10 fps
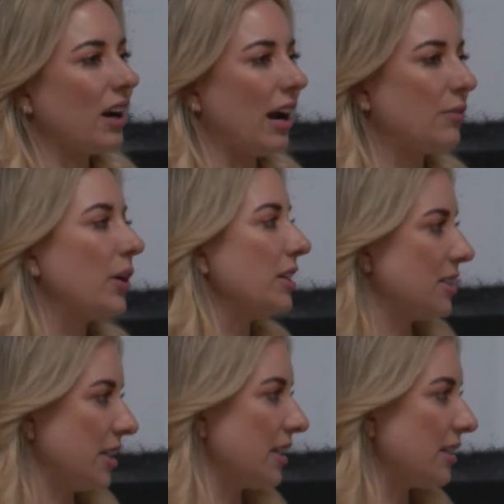I went
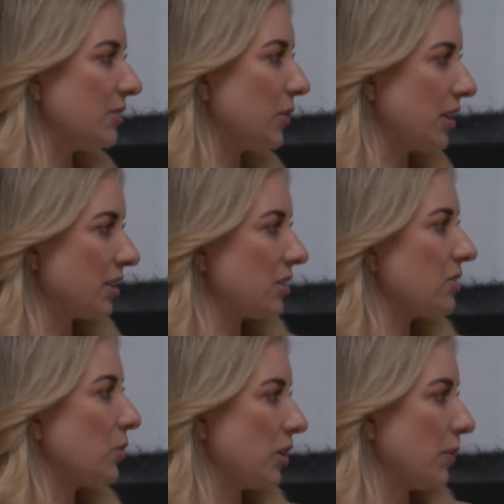and did it with a,
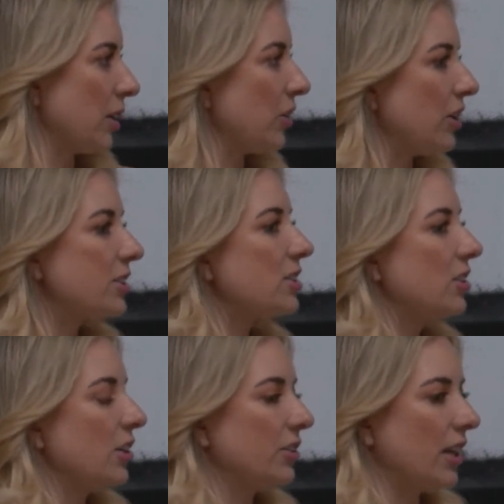one of my girls.
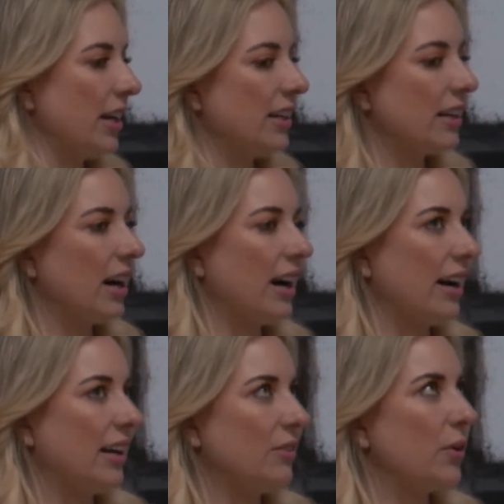You know, like
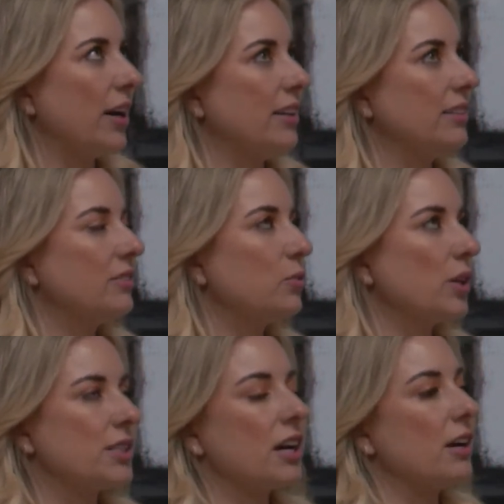I went
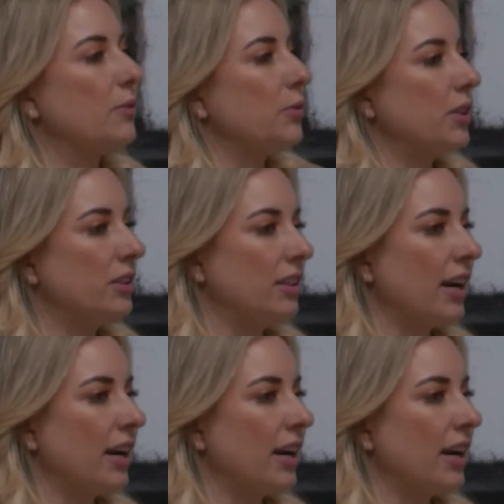one time when we